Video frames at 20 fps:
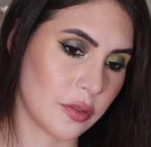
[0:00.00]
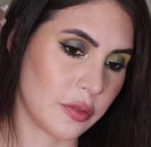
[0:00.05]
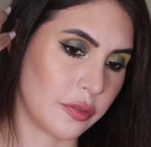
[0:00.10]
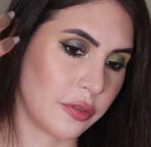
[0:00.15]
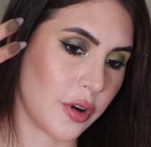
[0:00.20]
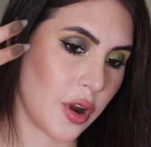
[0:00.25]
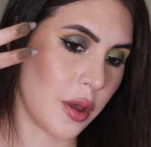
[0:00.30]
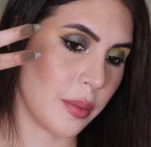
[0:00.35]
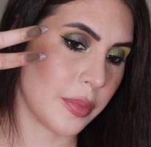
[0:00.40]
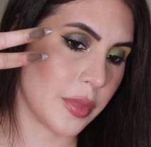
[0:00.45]

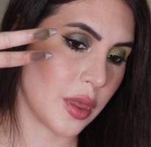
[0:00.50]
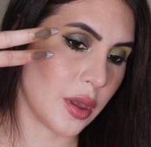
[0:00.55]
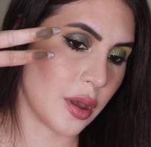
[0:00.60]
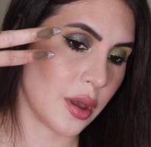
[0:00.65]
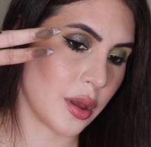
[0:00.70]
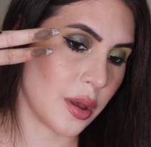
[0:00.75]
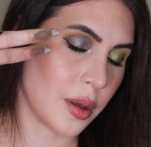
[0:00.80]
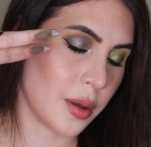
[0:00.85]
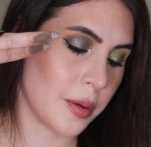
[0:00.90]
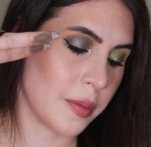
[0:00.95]
from
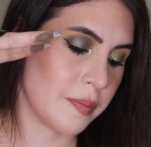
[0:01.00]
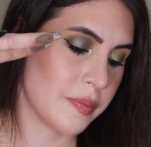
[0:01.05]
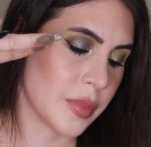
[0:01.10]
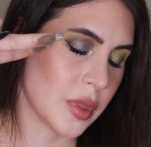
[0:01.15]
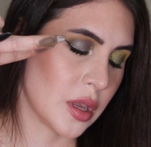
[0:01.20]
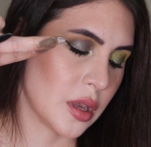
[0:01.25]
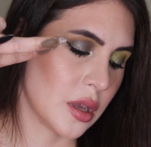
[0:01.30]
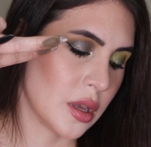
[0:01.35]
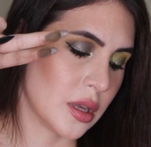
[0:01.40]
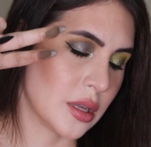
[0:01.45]
the
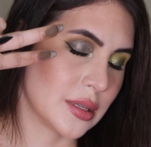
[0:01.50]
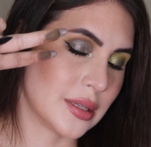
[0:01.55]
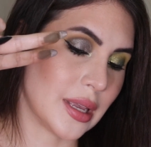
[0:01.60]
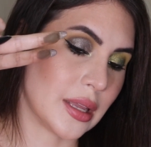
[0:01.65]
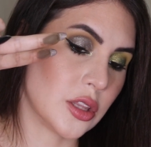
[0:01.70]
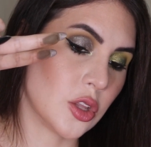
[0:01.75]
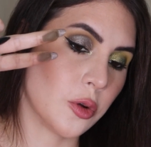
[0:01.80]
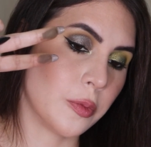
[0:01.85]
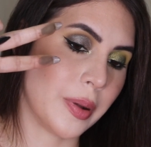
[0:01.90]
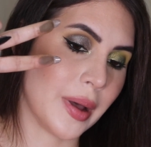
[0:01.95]

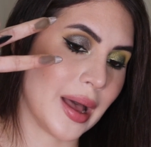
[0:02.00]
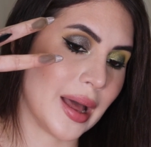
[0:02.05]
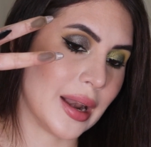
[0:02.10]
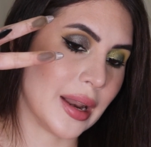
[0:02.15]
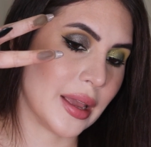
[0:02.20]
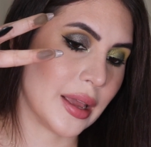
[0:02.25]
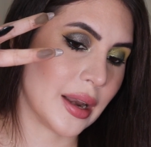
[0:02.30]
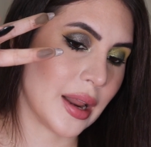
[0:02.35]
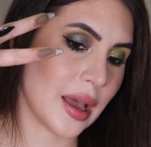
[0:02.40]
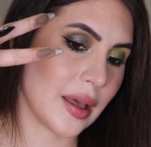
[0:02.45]
Sendo
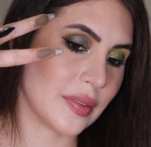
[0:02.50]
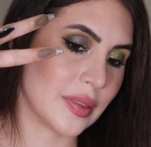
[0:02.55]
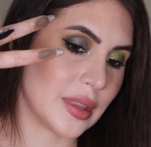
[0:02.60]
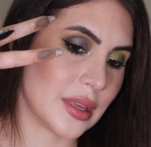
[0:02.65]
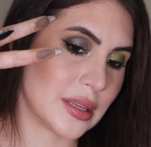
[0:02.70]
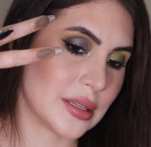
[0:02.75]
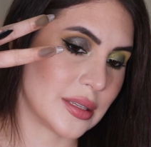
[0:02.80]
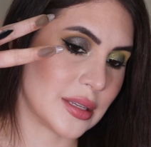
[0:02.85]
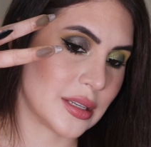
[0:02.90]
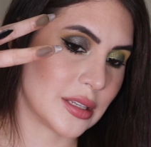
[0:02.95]
palette, and
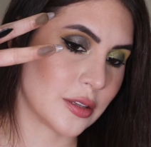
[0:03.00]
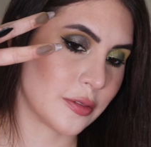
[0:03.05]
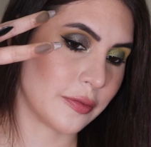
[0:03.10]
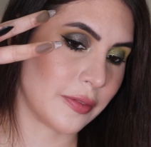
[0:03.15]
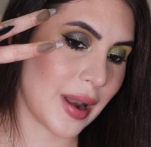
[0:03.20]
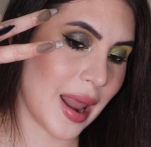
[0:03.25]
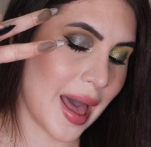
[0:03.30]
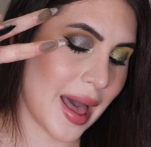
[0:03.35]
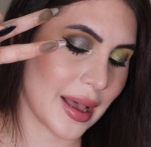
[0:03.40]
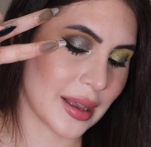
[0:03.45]
this is
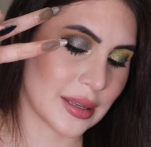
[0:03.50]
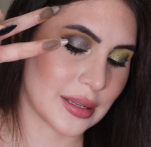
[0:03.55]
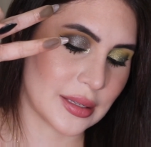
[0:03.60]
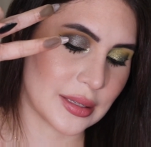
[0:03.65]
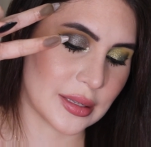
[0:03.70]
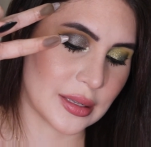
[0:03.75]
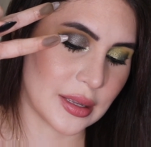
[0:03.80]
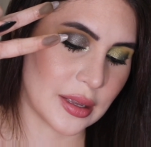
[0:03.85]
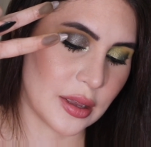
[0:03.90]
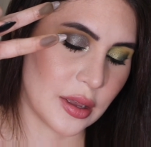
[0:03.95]

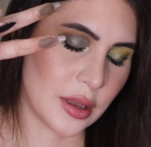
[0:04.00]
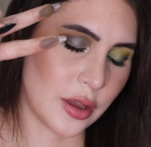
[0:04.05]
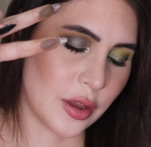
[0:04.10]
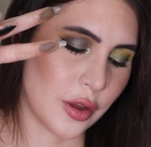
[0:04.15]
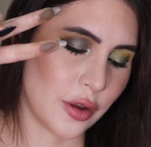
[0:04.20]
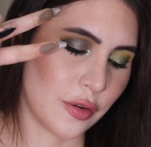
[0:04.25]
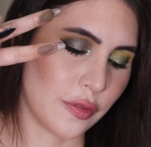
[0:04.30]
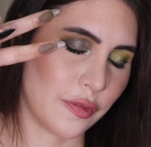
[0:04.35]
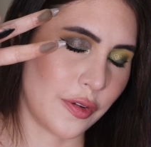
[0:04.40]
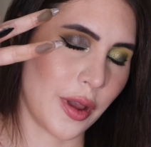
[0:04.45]
Flax
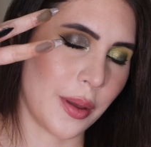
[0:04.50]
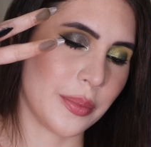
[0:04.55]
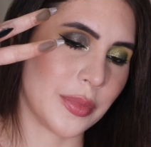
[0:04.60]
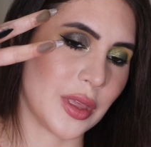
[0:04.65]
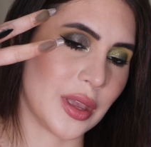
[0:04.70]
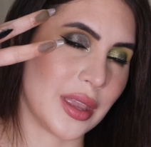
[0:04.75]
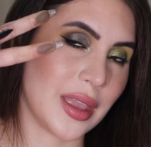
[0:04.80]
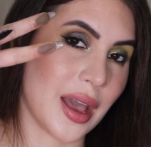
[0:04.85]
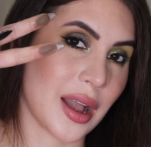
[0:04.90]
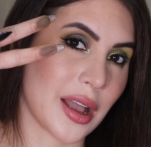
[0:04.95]
from
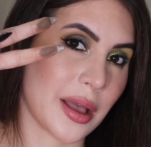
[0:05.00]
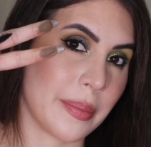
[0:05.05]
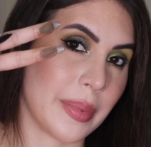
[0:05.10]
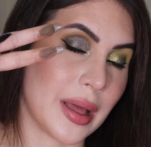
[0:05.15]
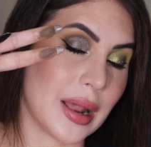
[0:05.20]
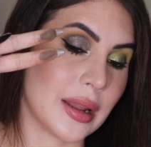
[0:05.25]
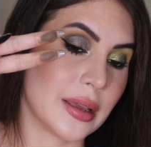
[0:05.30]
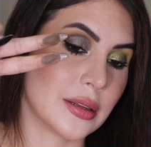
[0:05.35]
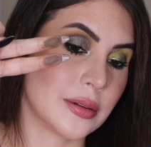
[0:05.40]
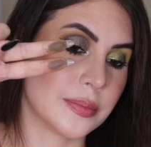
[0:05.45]
the Yucca
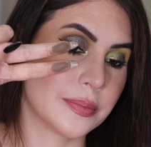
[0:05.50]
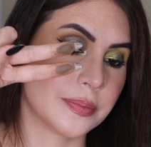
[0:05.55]
palette.